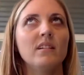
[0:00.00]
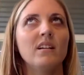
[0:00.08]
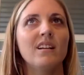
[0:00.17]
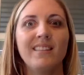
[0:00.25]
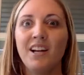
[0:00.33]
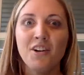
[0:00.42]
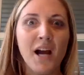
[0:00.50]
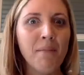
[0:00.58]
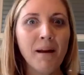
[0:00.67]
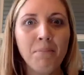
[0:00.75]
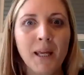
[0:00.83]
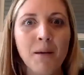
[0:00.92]
They're not my
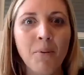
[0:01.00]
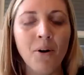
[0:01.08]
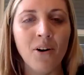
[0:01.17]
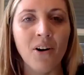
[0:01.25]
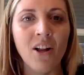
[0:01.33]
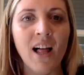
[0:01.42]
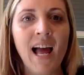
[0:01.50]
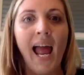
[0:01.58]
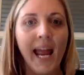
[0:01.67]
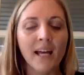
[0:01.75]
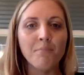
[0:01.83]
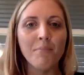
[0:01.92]
people.
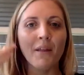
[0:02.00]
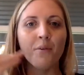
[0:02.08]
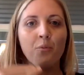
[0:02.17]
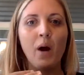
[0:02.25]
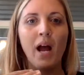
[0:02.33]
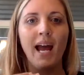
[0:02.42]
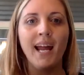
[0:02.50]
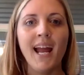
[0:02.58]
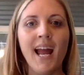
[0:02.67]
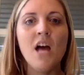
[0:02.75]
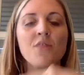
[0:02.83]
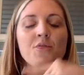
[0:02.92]
And by the
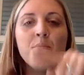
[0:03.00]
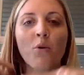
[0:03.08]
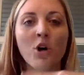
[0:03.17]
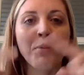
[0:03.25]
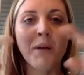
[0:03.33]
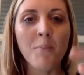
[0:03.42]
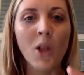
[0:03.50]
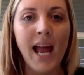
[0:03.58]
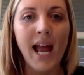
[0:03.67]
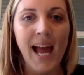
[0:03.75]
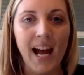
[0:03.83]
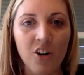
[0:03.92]
way, the more people I
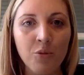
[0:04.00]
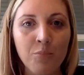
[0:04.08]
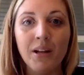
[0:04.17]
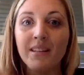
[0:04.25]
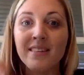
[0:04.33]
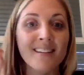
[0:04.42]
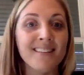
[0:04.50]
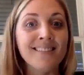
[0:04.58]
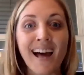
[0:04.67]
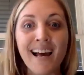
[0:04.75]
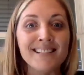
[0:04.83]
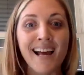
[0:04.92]
help, the
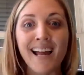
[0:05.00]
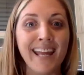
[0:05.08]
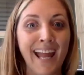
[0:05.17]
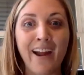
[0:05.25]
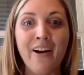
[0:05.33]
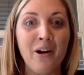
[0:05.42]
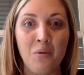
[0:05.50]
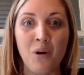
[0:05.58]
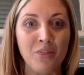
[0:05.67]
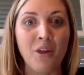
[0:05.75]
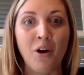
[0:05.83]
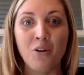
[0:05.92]
less I care
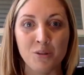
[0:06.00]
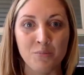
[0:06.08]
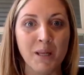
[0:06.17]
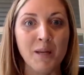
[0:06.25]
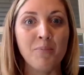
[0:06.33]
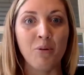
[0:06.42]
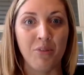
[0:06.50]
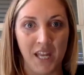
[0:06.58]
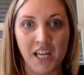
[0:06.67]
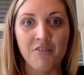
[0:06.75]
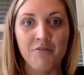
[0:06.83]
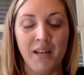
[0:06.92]
what those people
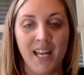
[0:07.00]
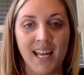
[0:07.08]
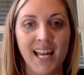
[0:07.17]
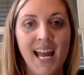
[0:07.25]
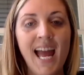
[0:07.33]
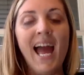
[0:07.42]
think of me.